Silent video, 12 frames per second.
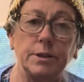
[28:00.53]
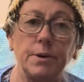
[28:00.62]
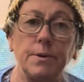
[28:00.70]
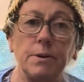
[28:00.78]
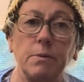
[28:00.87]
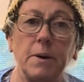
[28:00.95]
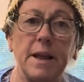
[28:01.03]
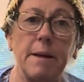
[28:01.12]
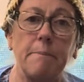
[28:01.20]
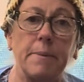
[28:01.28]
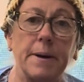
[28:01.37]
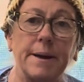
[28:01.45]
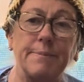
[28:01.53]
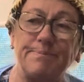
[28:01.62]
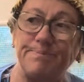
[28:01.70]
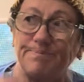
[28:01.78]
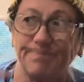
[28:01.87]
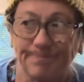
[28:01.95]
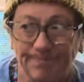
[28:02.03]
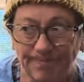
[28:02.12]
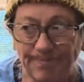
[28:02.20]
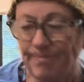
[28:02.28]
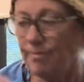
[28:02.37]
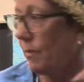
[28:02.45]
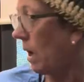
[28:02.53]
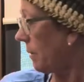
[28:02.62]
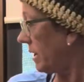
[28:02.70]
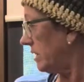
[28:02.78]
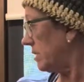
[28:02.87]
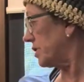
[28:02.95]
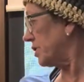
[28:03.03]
total weight, but I wanted to